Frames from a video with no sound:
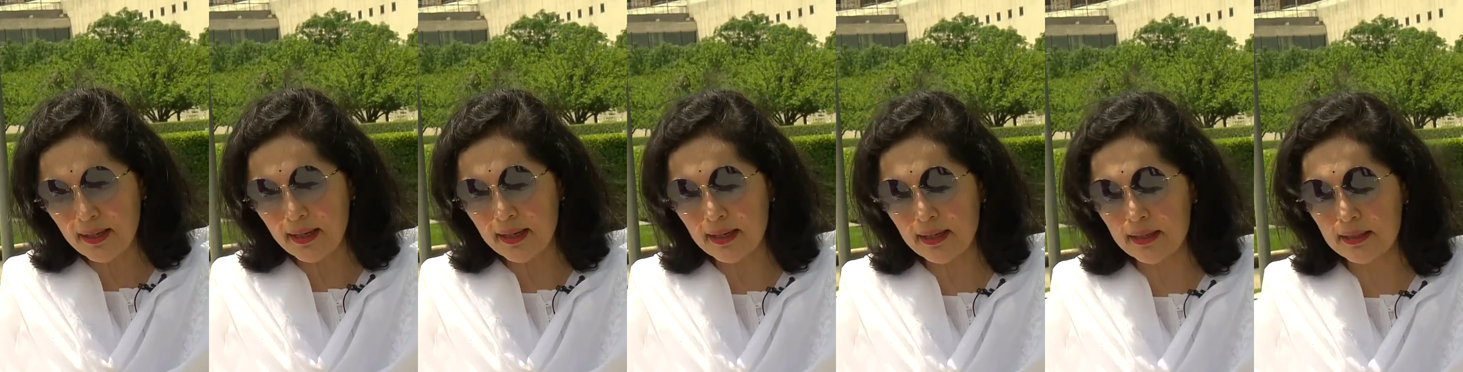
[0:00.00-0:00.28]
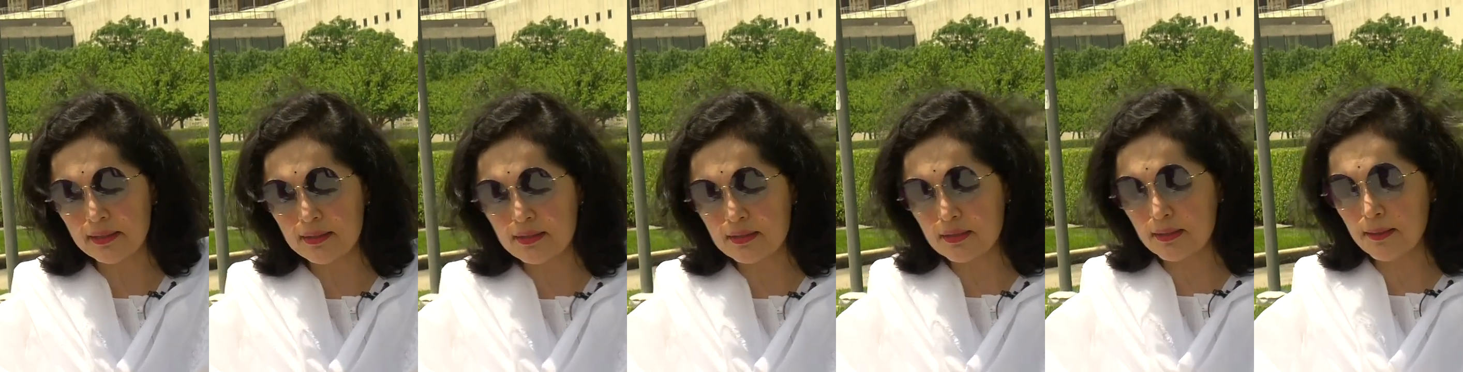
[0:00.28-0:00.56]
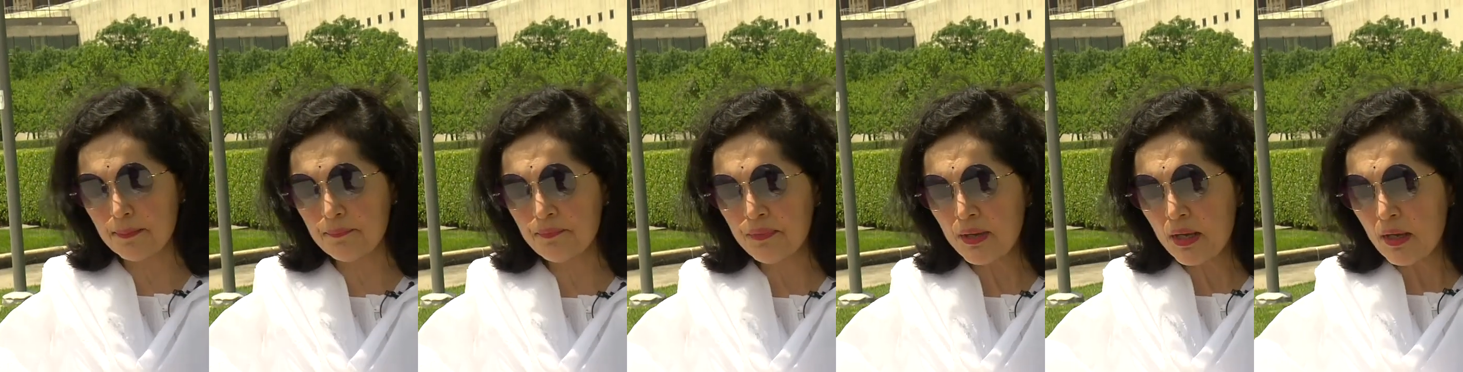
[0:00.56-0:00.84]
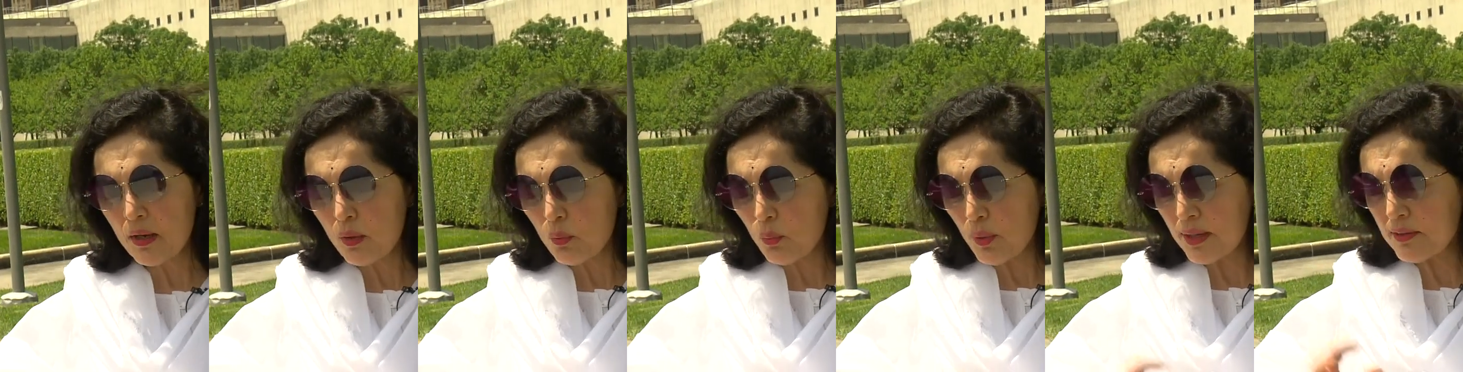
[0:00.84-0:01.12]
And
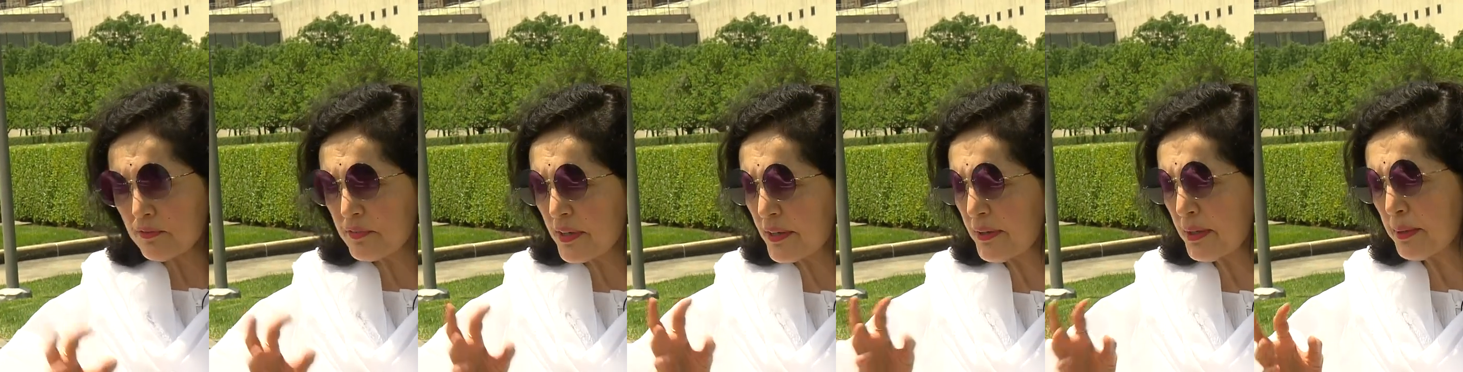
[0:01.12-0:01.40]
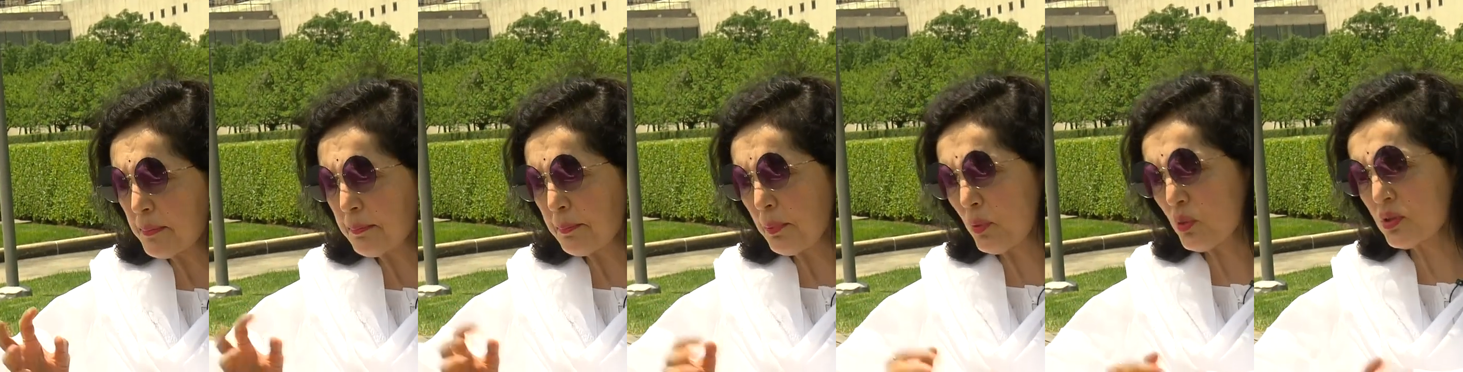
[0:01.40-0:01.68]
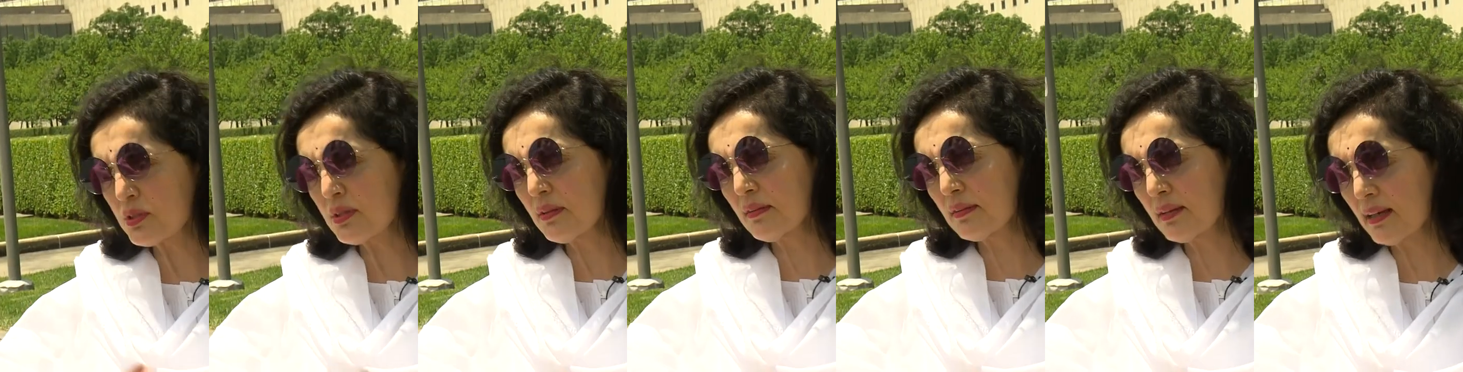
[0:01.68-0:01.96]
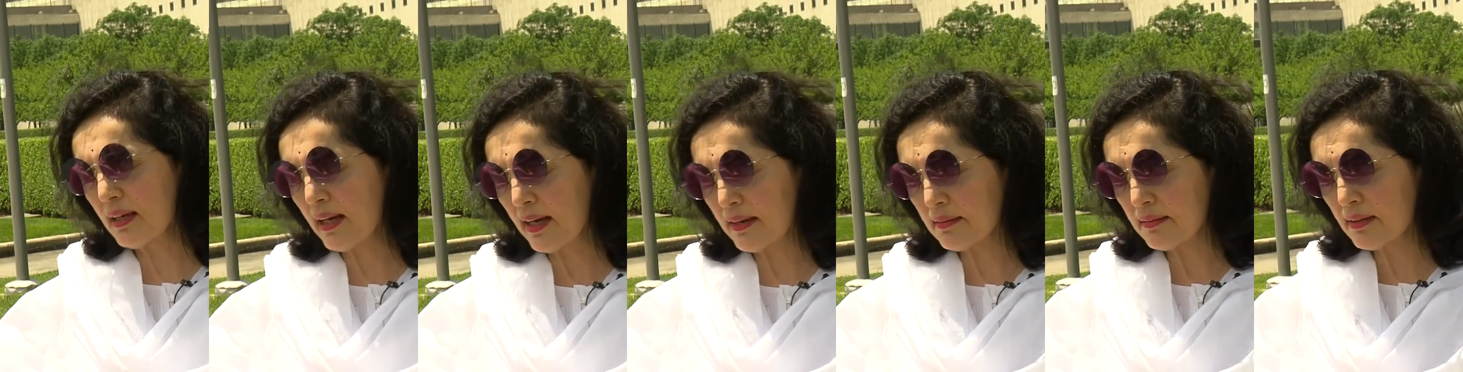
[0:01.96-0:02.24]
one very important
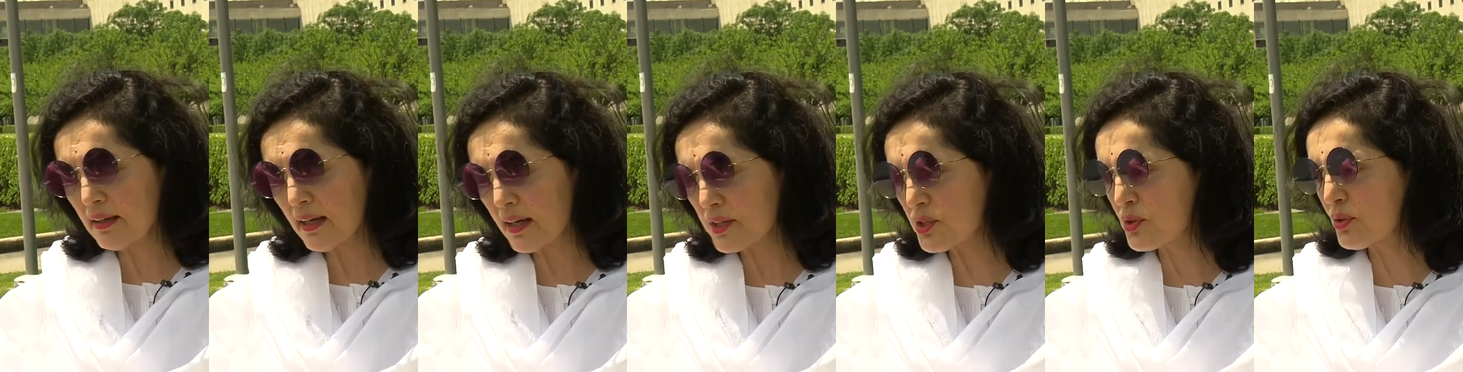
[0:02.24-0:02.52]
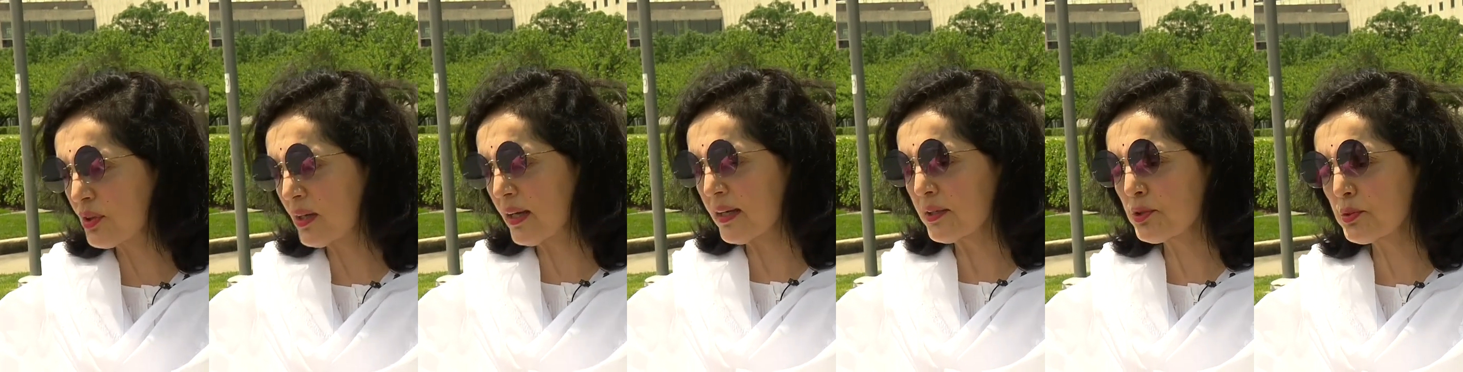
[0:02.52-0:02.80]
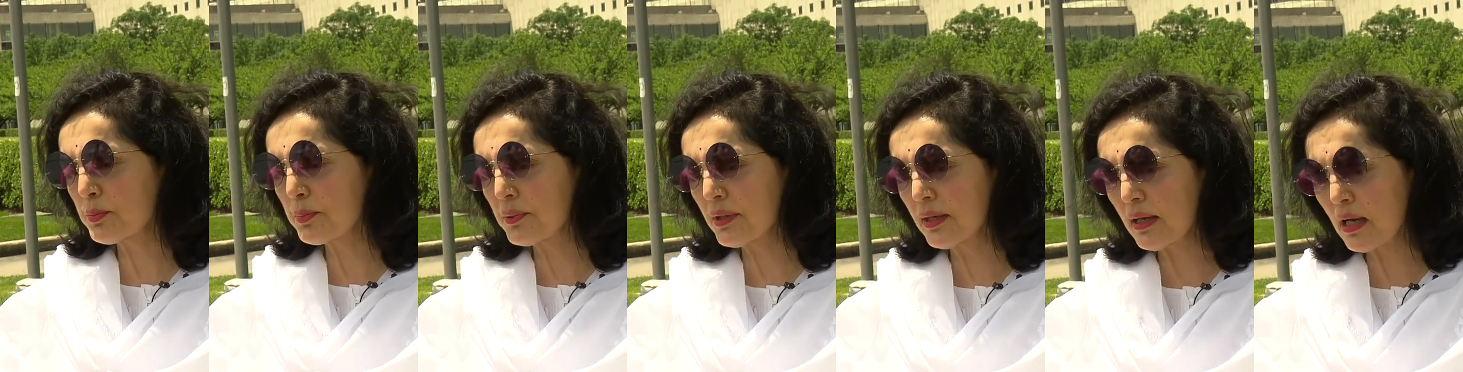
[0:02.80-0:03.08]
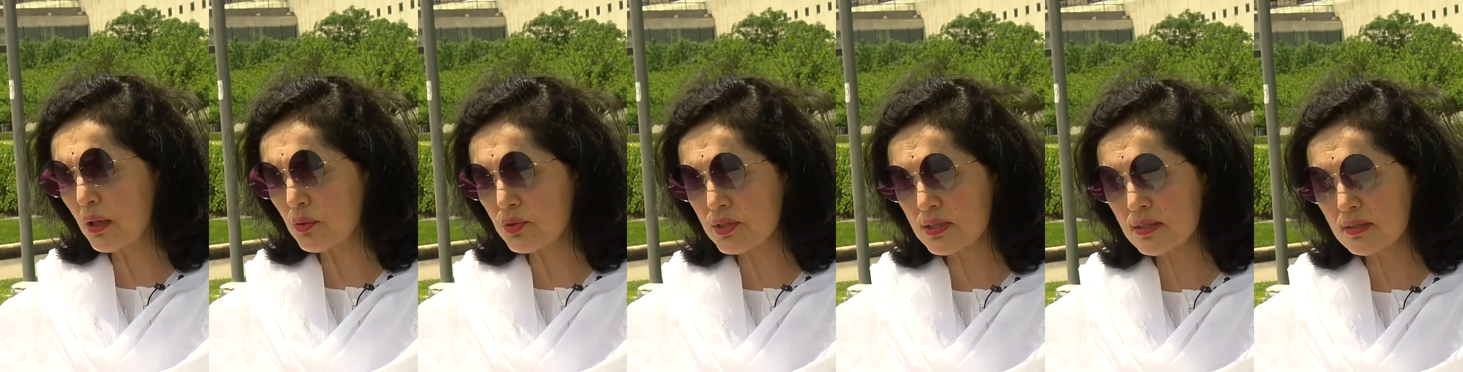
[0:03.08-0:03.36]
thing I think I should like to bring
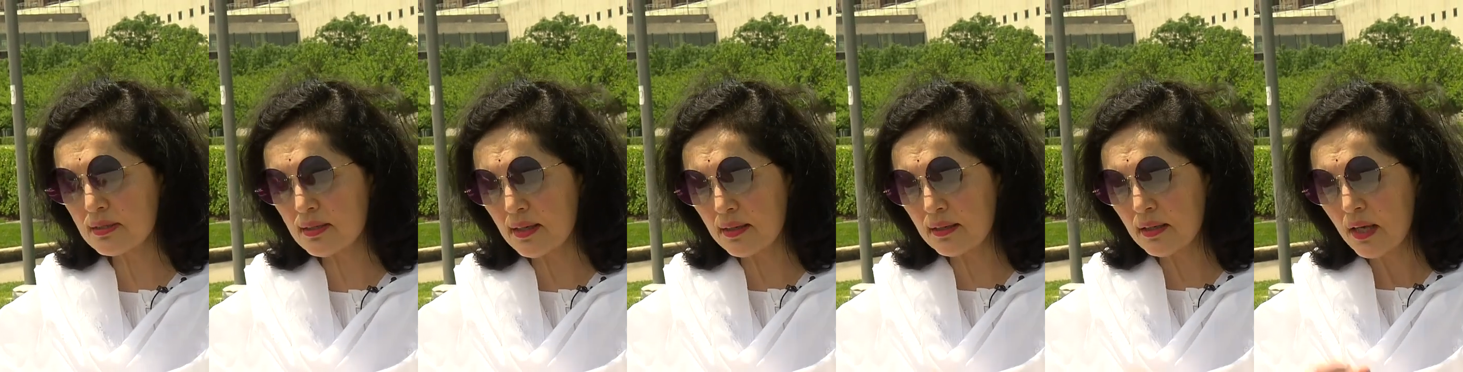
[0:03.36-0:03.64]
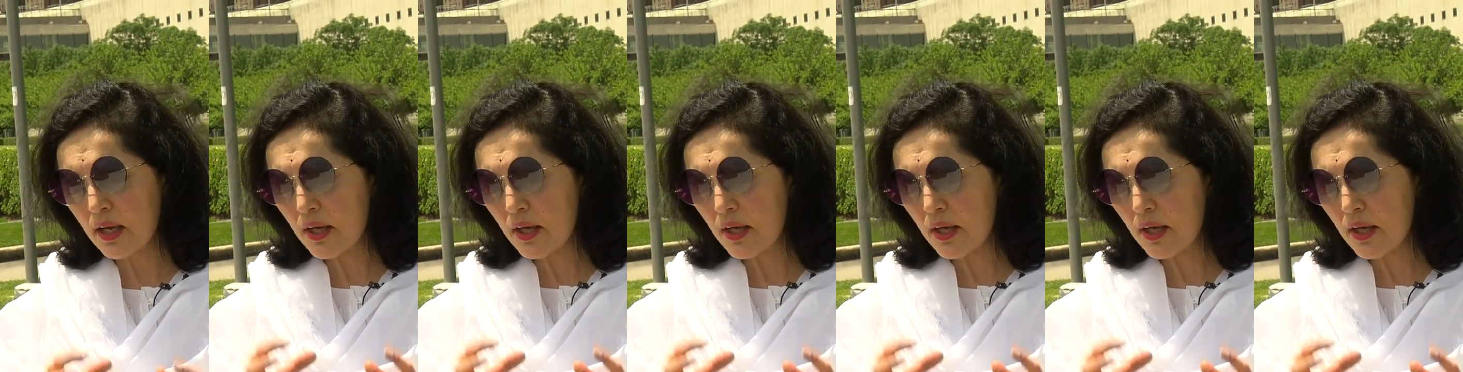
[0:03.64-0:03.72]
out is that